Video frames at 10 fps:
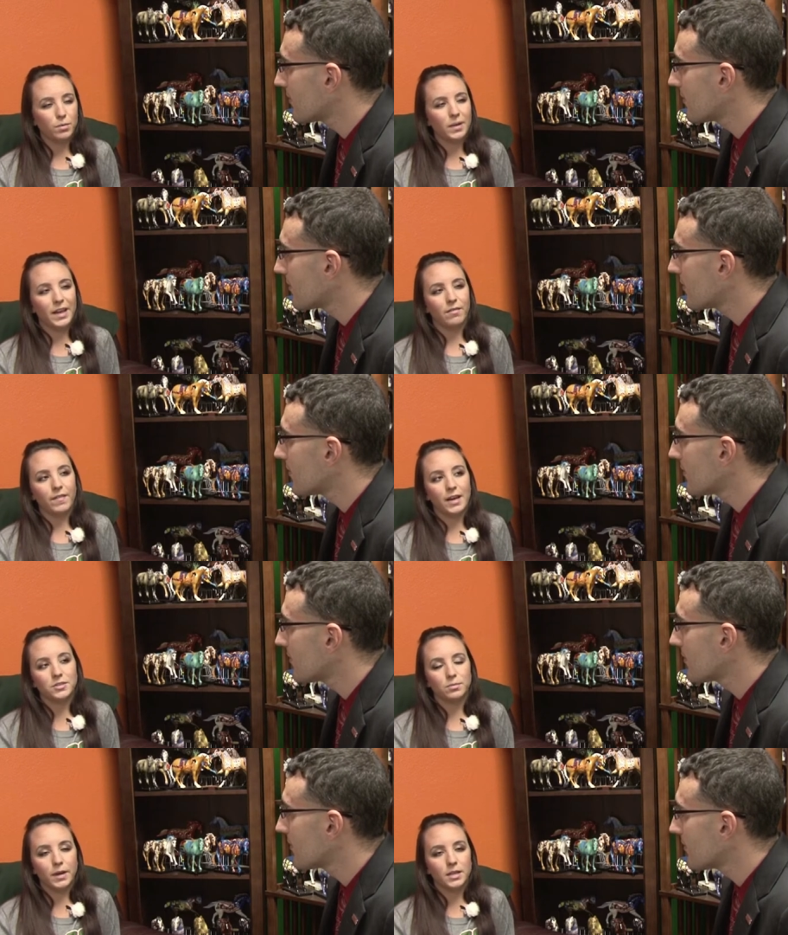Speaker 1: know, playing a
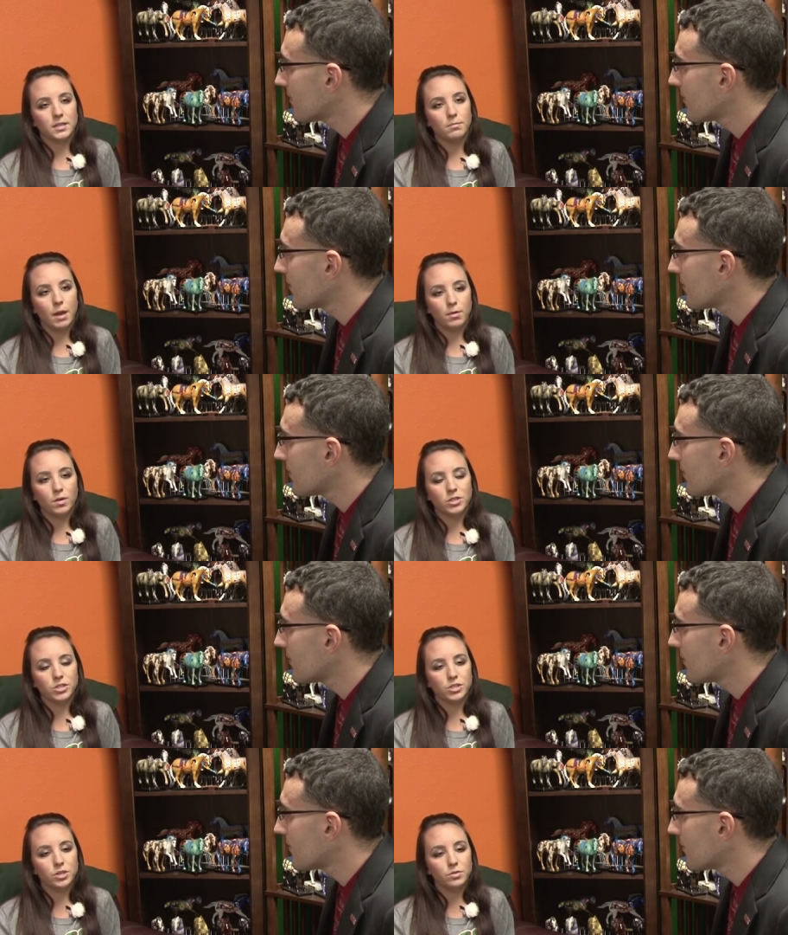faster pace than maybe what
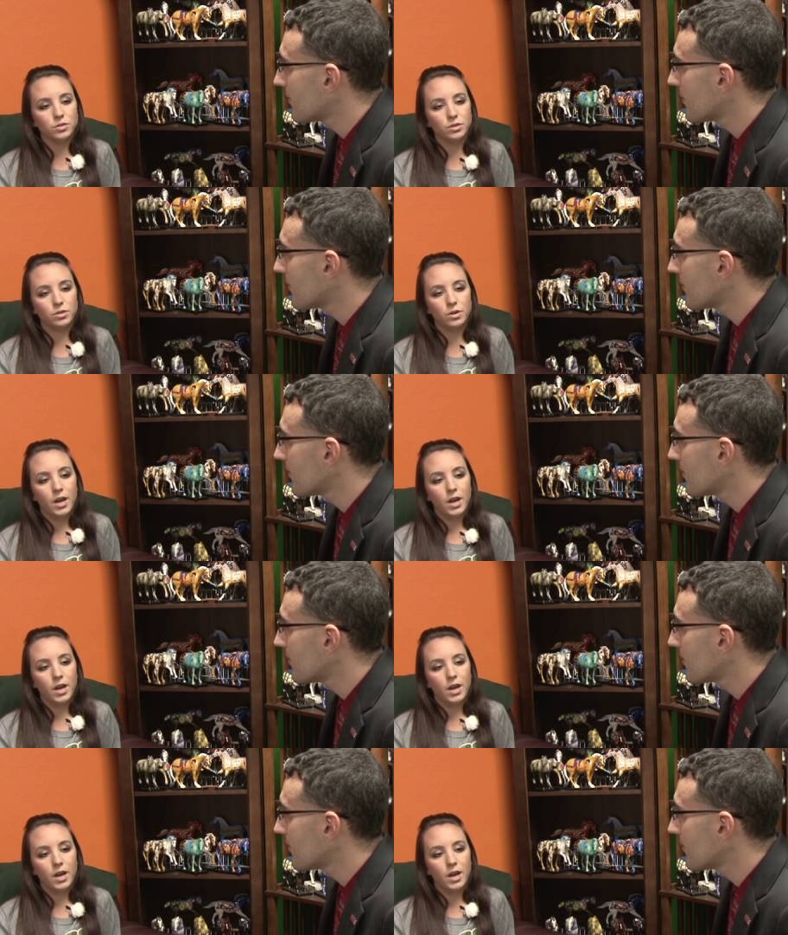she's used to.